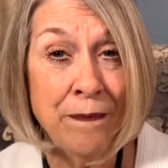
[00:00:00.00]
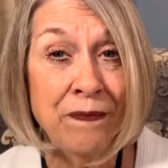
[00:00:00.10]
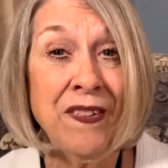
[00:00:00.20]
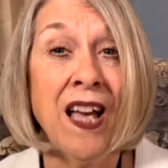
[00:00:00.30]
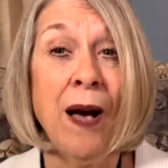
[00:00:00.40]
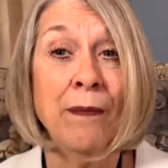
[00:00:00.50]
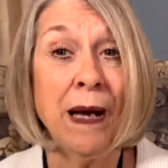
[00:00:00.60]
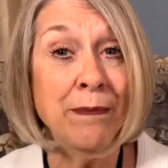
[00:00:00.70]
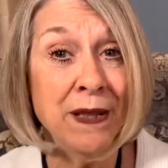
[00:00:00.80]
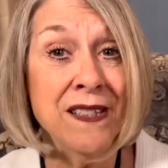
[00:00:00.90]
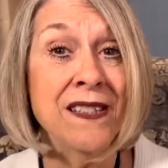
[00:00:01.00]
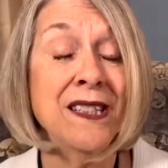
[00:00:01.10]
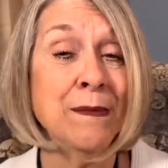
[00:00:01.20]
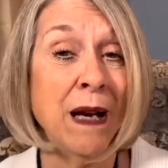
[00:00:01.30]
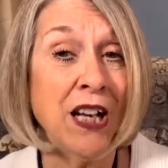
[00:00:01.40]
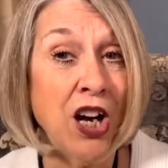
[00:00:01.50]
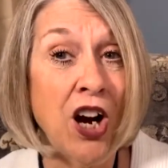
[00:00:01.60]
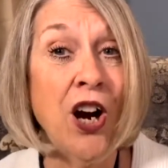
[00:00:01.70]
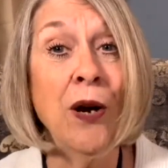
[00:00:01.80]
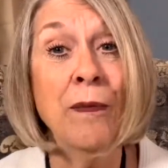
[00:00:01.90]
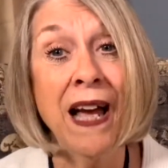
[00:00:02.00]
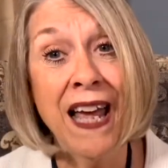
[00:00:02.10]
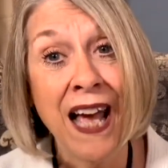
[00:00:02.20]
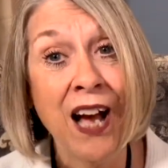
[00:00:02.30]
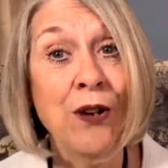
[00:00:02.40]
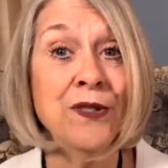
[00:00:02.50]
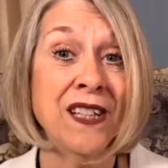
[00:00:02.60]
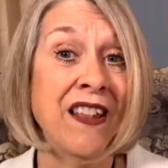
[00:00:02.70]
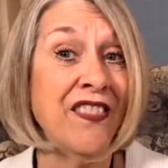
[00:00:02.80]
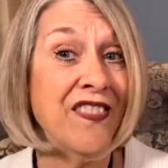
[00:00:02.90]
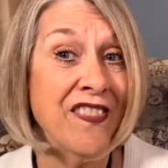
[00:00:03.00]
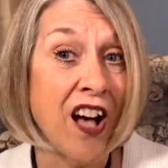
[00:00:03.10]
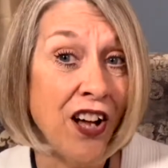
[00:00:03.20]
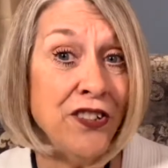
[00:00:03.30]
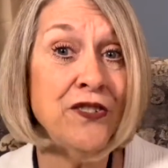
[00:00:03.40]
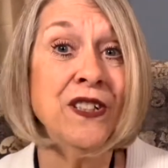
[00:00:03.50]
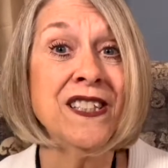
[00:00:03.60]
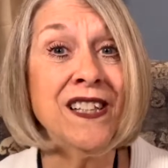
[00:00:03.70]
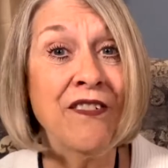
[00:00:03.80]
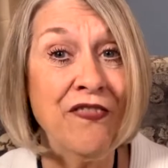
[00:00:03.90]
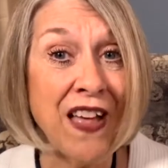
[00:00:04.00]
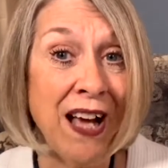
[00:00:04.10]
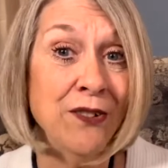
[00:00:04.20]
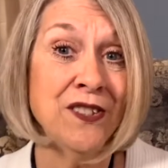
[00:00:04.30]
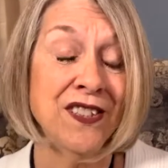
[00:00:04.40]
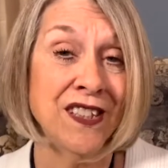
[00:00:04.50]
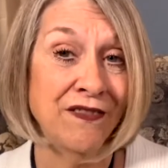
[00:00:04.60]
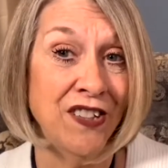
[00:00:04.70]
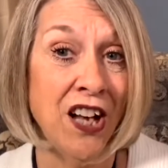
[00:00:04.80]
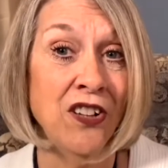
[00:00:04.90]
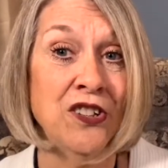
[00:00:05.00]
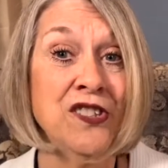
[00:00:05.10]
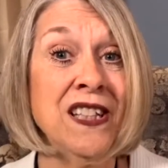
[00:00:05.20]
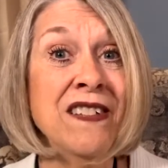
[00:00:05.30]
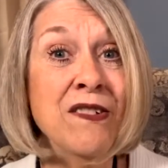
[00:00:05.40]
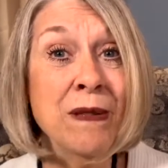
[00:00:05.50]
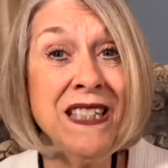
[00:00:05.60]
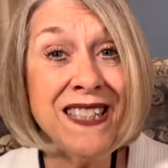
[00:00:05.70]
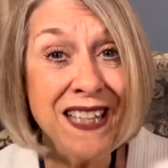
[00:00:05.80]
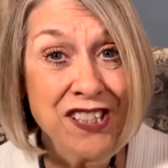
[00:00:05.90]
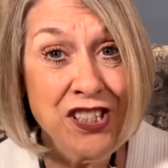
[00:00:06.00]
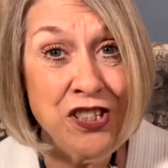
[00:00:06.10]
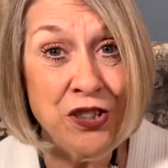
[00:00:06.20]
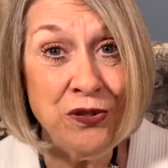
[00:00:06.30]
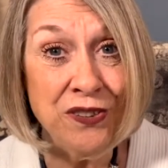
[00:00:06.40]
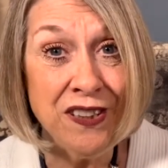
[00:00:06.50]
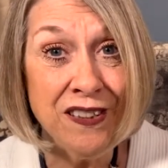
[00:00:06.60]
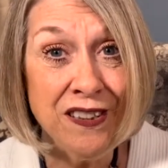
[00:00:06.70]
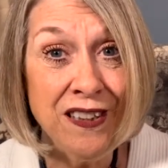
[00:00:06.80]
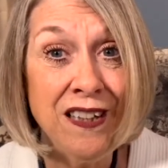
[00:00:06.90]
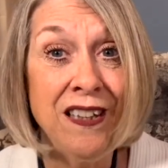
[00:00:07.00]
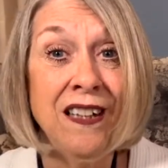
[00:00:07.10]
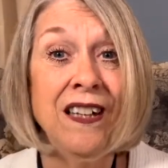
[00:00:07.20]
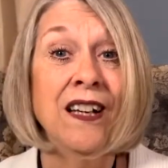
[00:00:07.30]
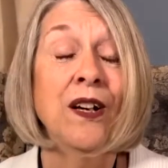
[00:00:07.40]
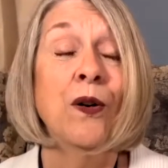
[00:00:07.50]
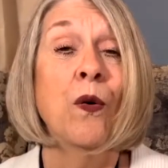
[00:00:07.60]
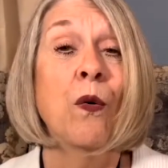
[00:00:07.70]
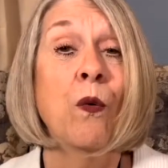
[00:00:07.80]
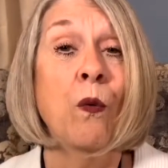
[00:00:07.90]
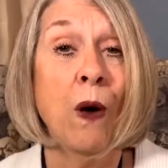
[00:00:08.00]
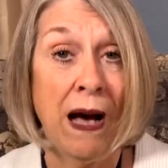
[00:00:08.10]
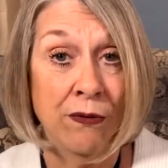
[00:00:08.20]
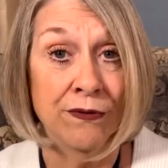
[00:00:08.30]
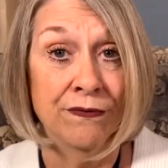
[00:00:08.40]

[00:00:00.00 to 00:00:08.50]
got my business, my car, my house, and hundreds of thousands of dollars, leaving me destitute. Wow.